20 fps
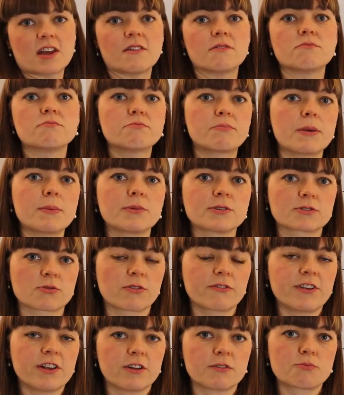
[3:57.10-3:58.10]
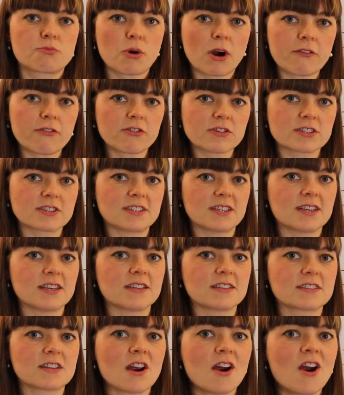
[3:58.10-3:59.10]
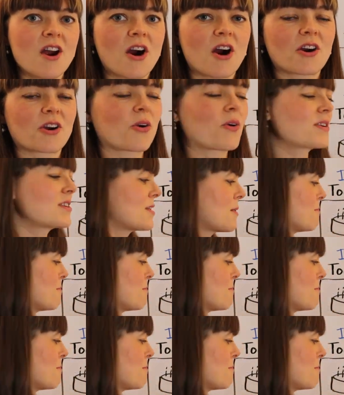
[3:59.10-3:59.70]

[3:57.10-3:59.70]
that people's revealed preferences are going